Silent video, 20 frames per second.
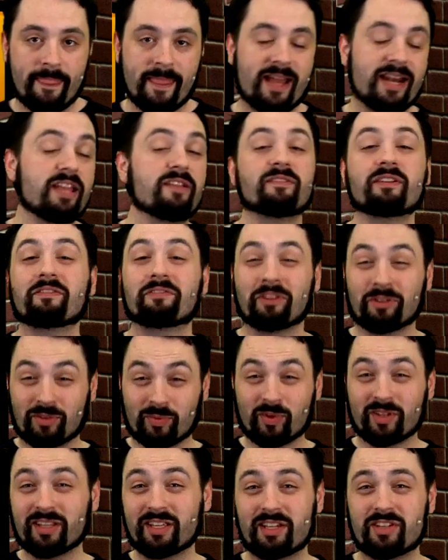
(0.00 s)
And even if
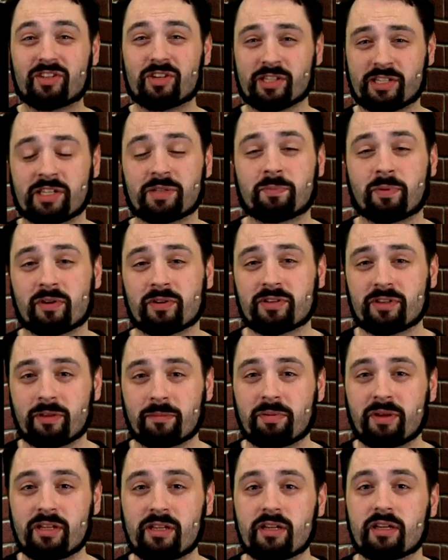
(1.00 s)
this really is just his
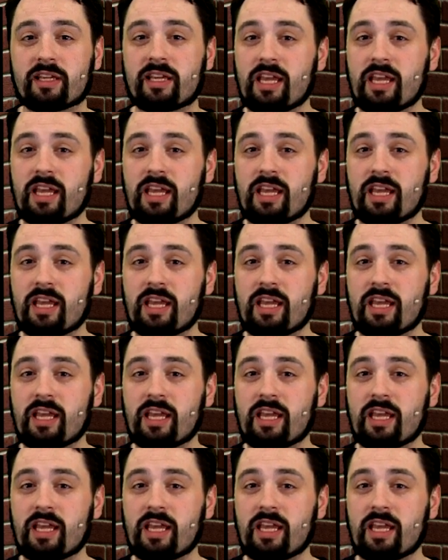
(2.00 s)
personal opinion,